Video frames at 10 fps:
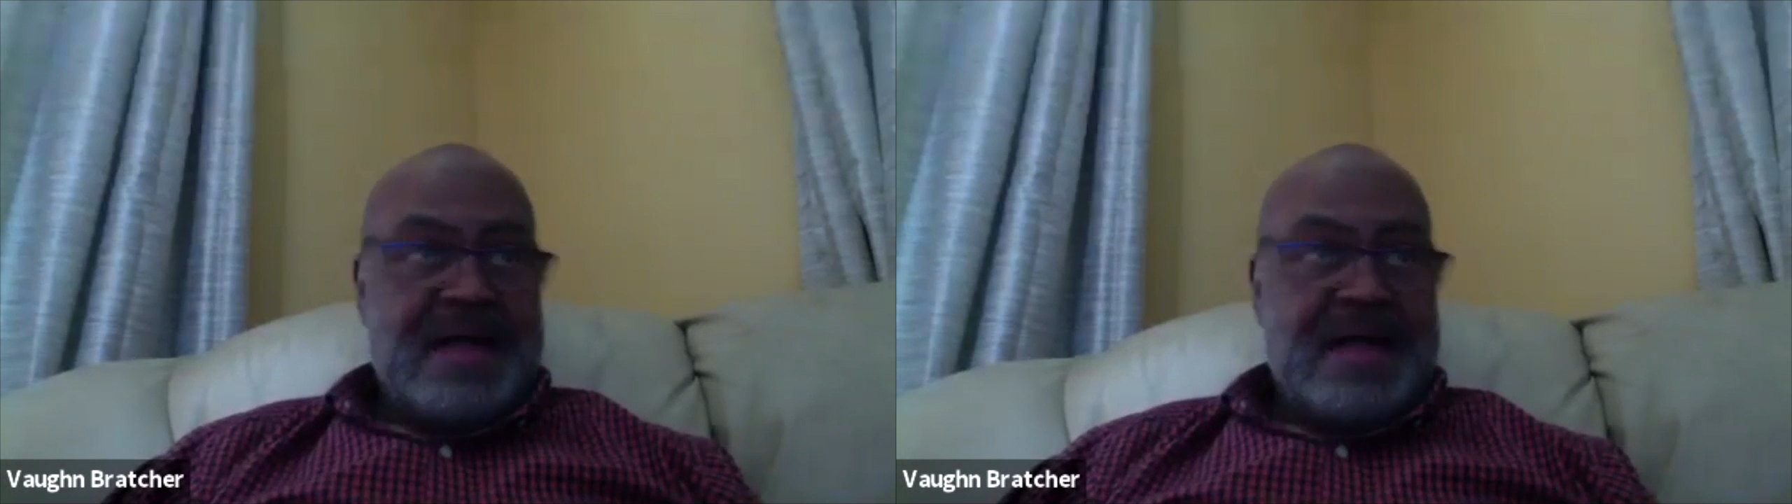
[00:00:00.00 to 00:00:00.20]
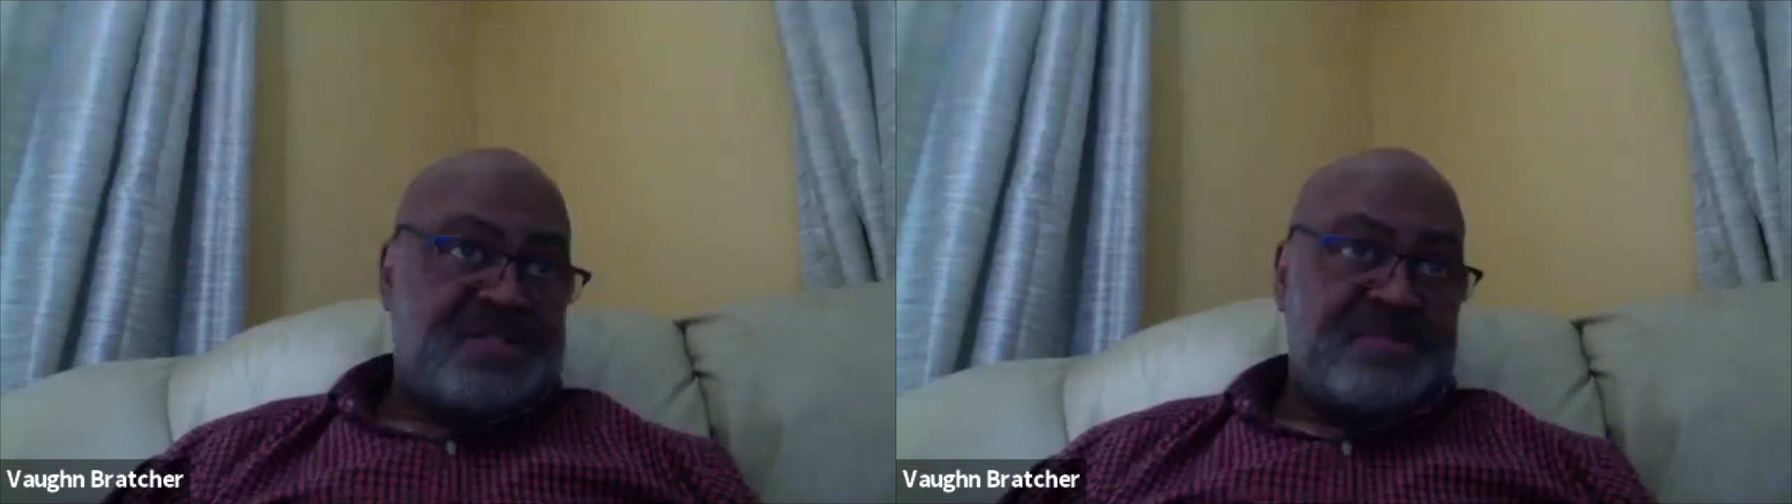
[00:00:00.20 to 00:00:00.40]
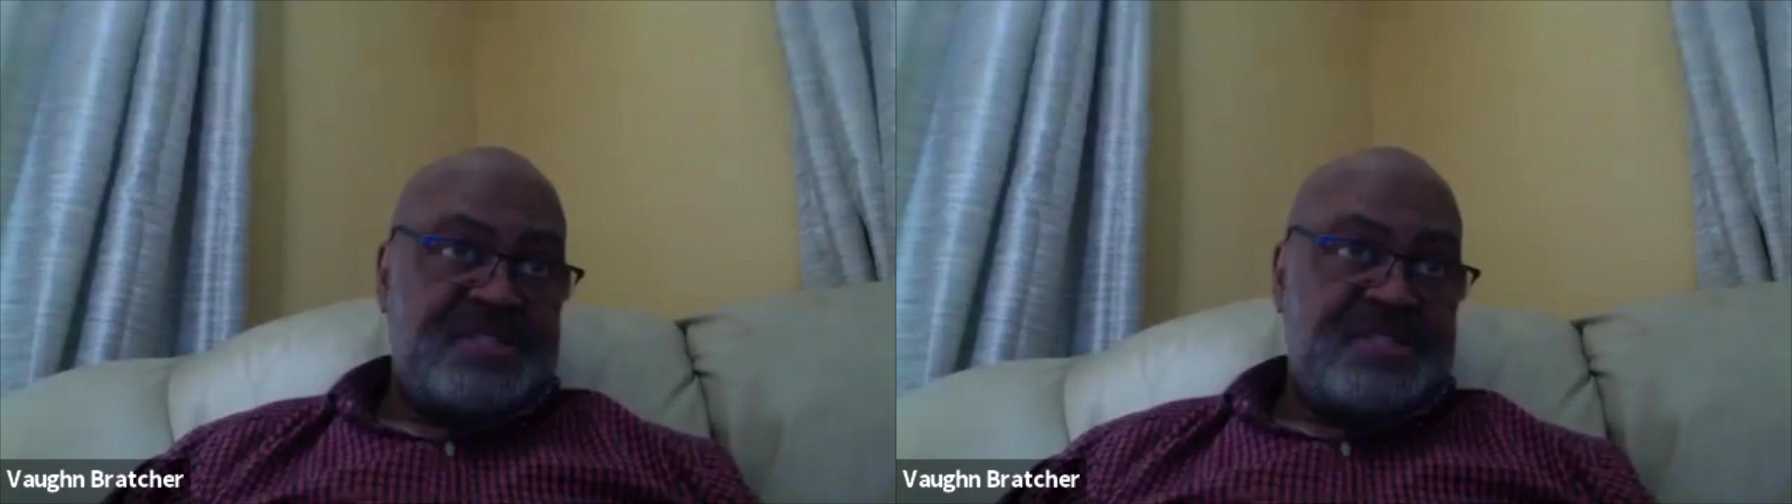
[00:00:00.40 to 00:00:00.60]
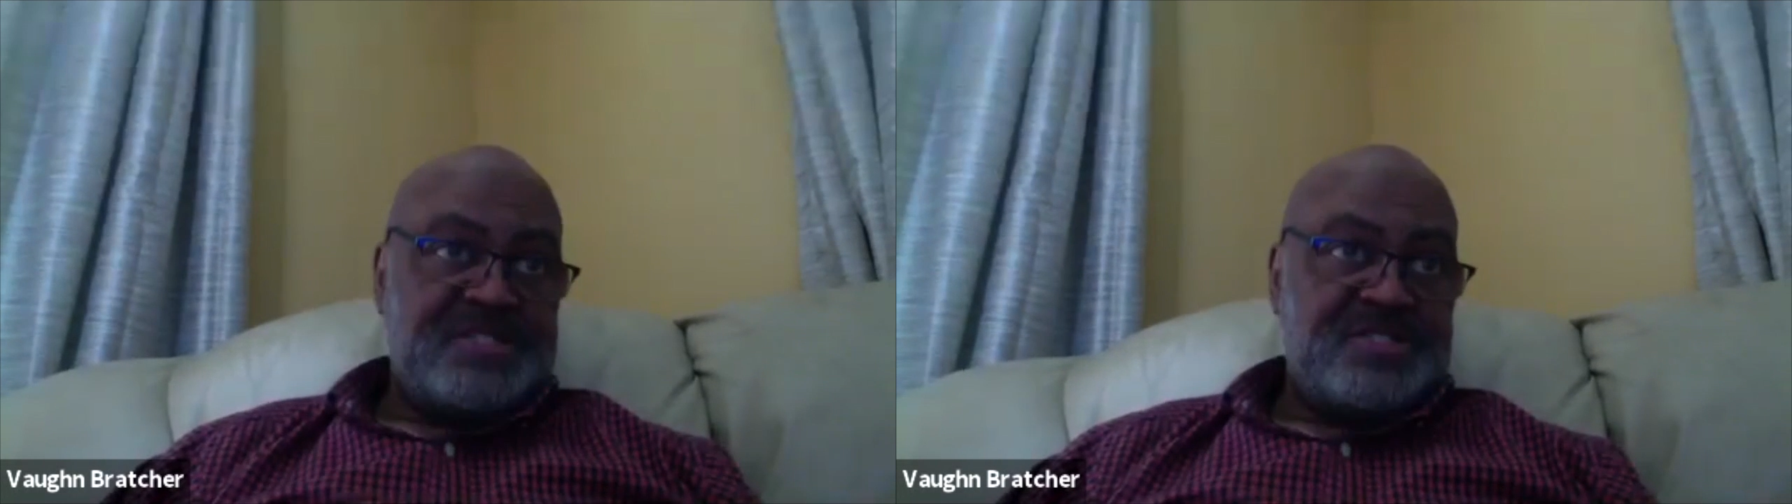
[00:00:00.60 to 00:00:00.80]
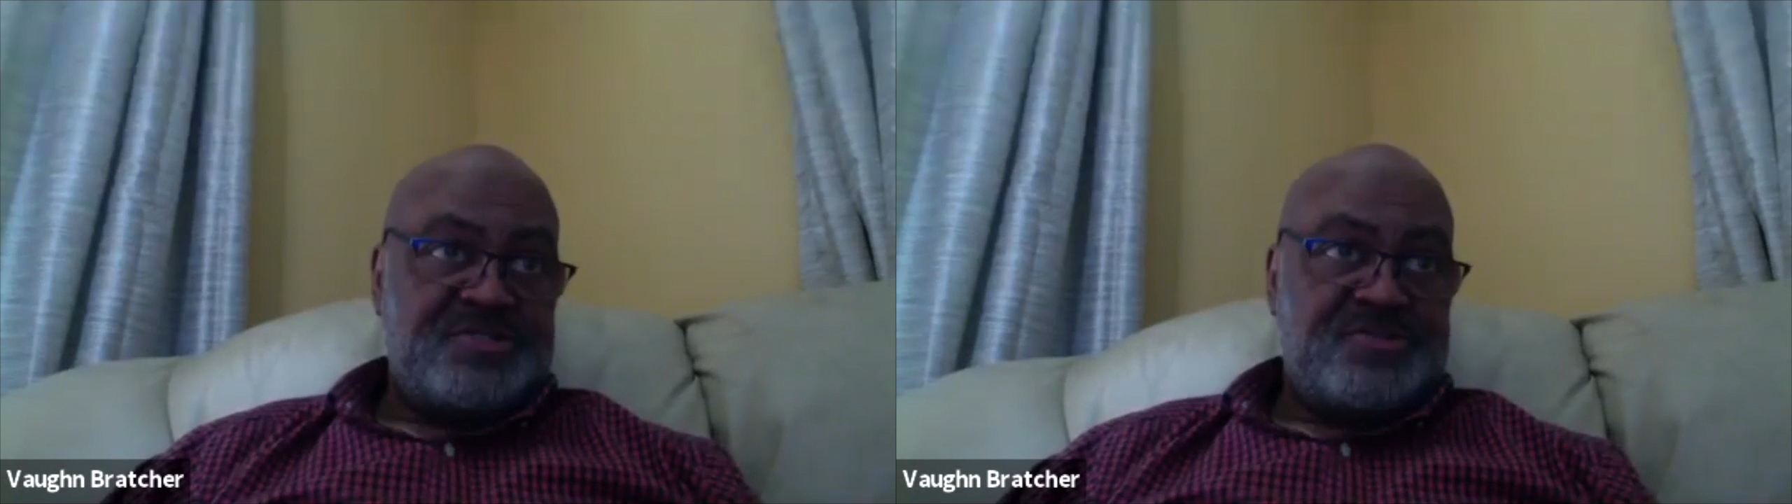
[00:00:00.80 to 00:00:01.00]
I'm listening
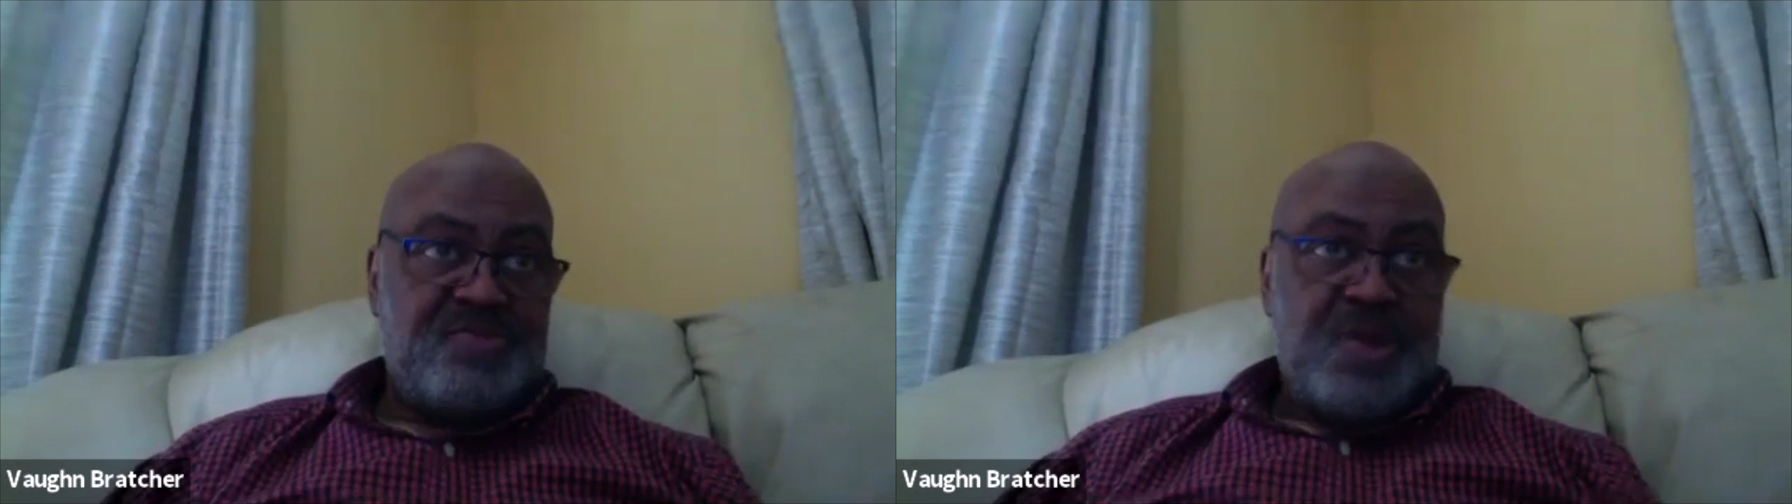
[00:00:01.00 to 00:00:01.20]
to